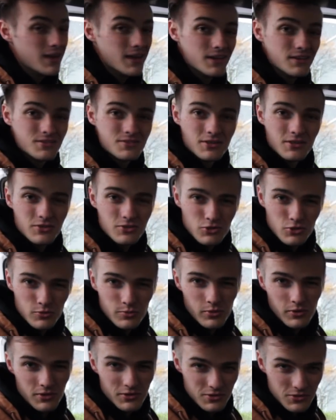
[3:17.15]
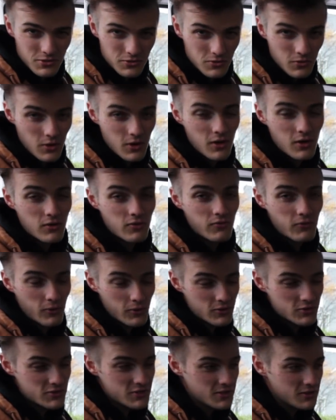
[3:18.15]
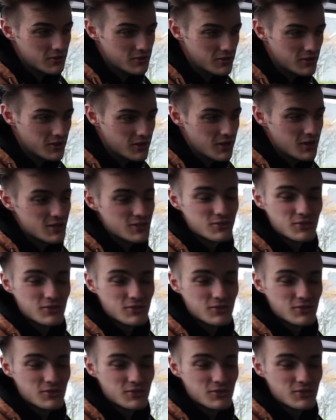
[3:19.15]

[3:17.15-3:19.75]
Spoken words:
It is the 2.2 4-cylinder,